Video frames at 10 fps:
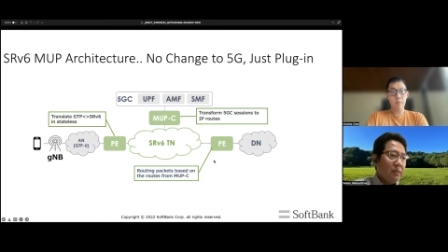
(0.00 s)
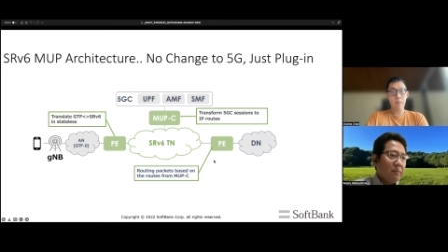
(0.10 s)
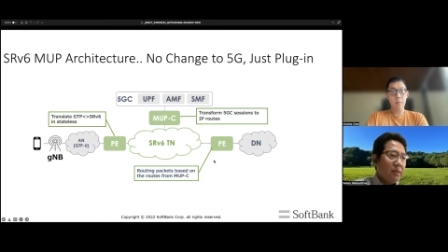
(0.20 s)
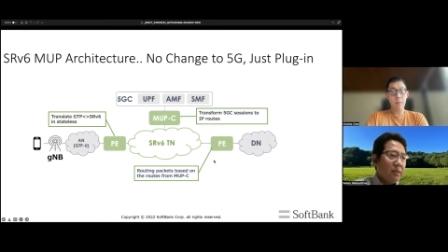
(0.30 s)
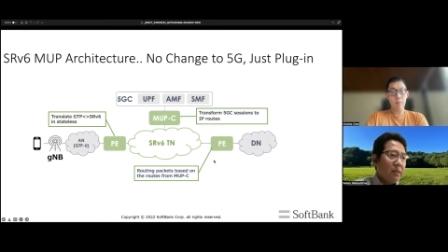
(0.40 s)

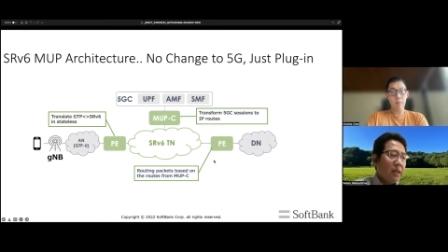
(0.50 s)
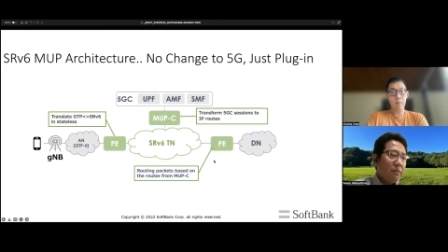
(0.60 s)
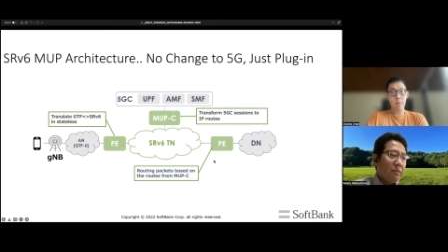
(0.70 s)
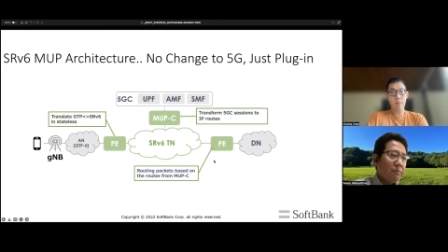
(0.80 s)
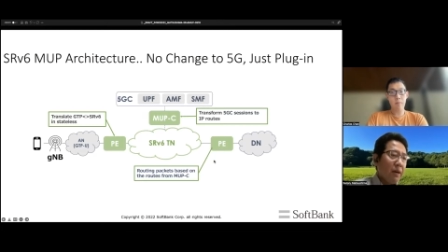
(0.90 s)

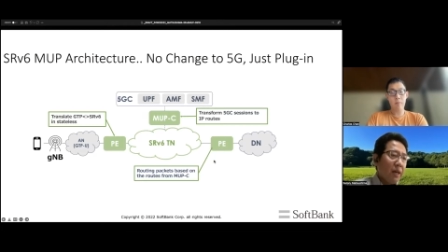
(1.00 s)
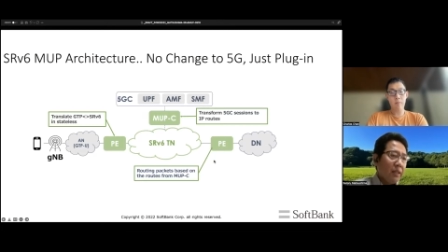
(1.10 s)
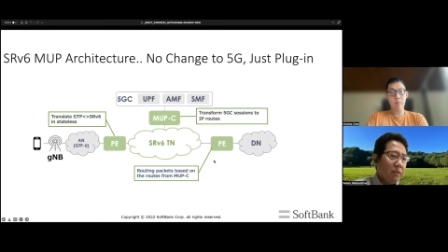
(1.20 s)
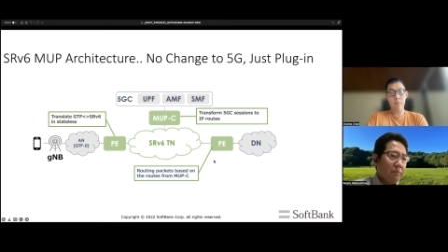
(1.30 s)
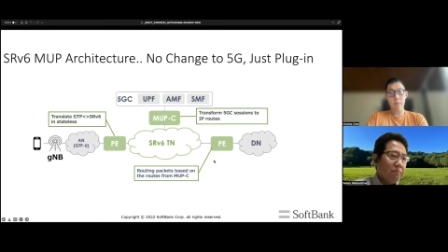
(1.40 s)
routes
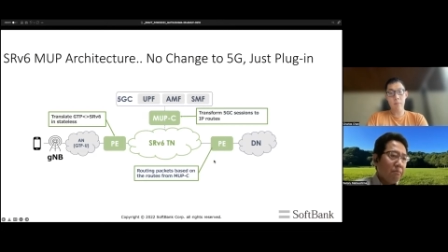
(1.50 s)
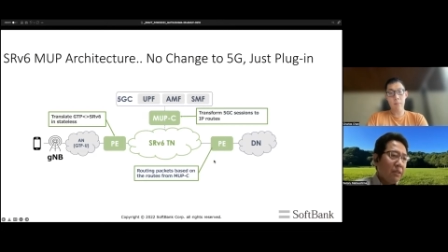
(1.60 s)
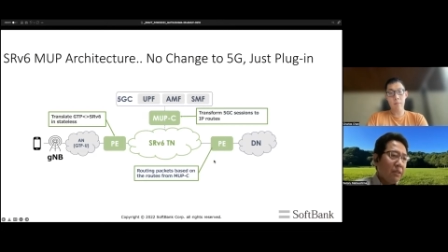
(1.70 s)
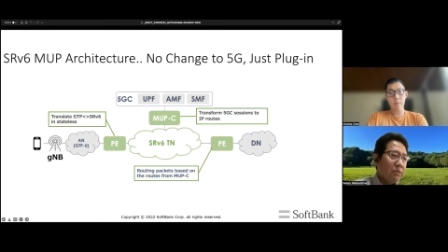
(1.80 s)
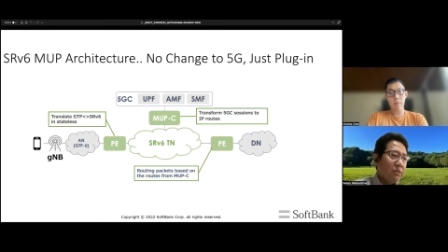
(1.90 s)
packet based
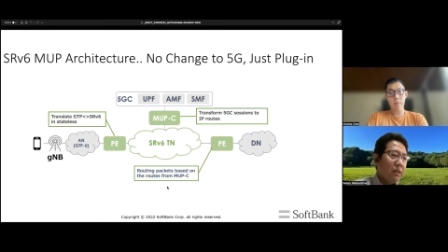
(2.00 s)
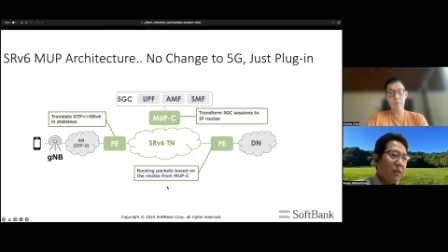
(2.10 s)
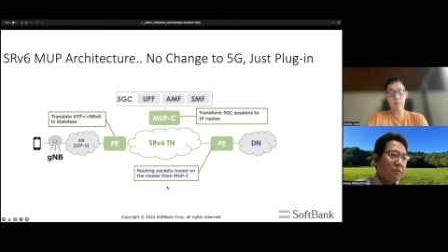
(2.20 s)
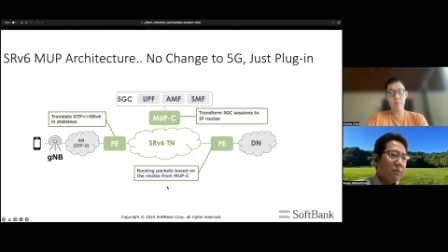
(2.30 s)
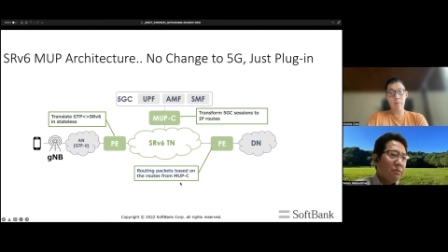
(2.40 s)
on the
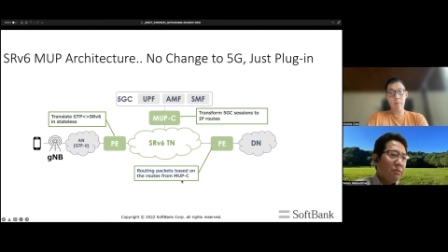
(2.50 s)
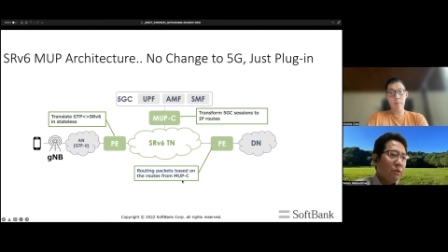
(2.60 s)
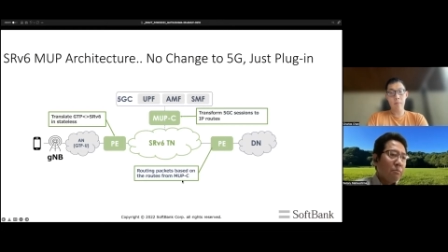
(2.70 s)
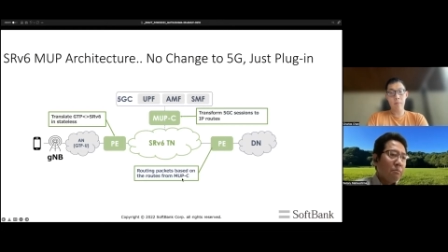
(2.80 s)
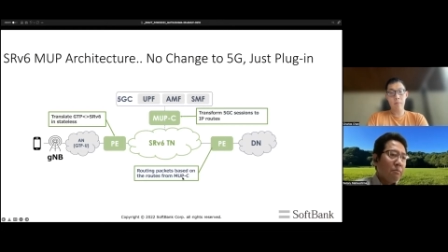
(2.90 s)
route
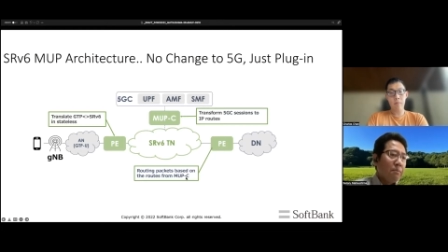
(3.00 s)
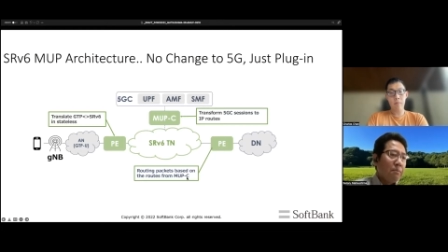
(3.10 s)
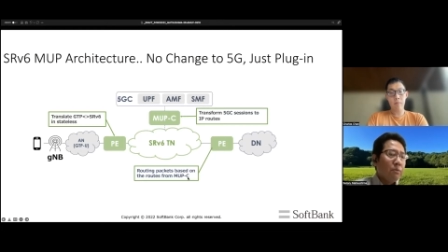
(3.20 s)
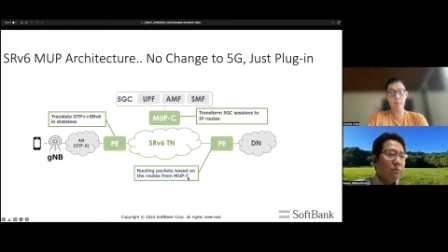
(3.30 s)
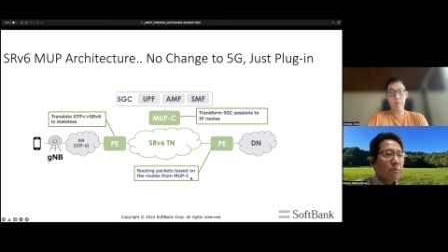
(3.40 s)
from map
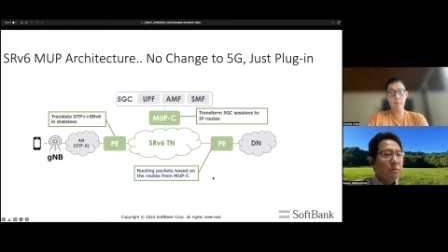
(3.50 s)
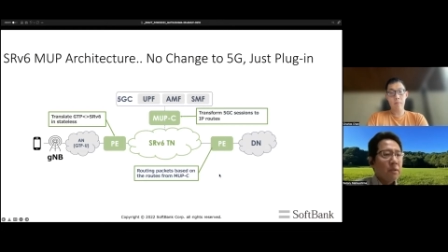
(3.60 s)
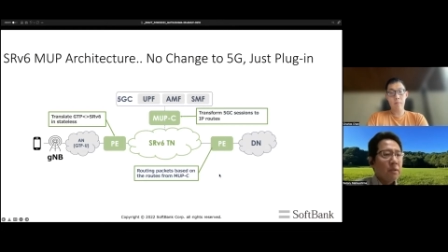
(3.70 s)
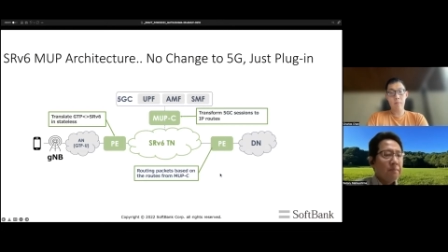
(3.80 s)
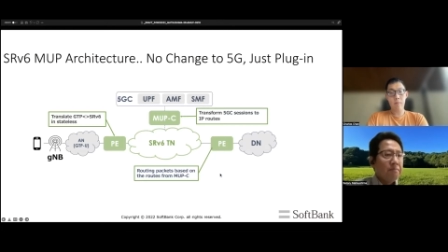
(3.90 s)
controller.
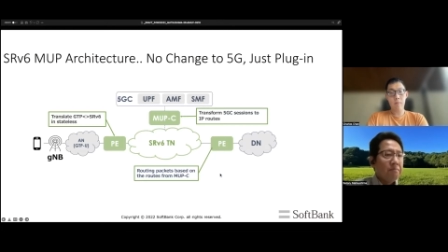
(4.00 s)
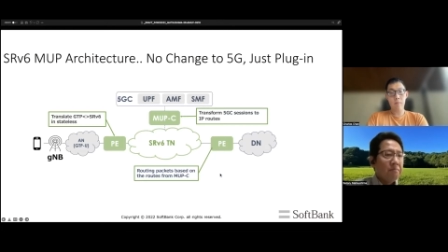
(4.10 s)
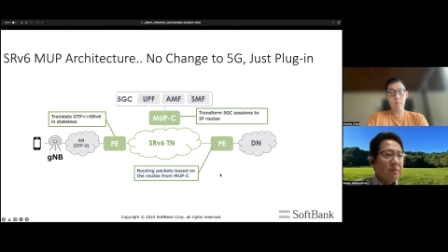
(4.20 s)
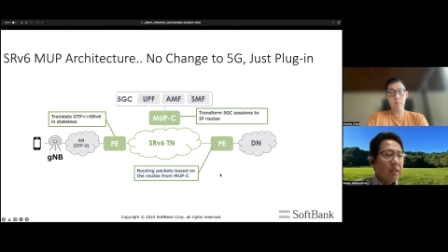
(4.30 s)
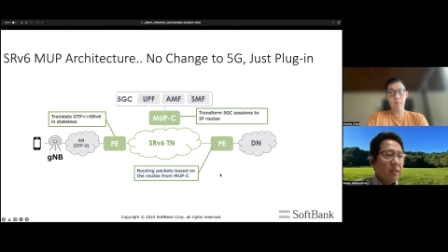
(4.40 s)

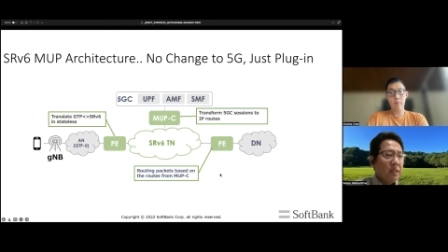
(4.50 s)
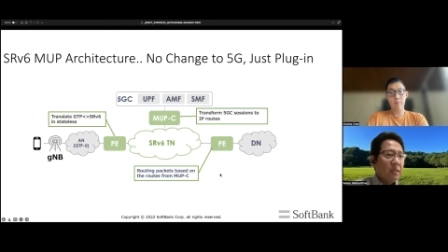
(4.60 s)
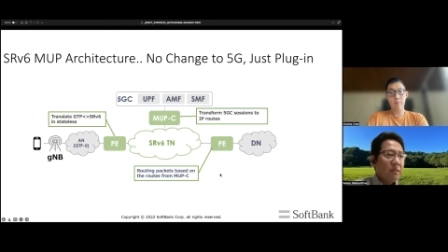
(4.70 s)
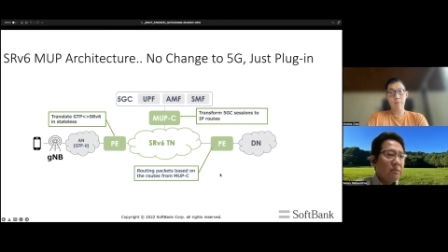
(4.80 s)
So this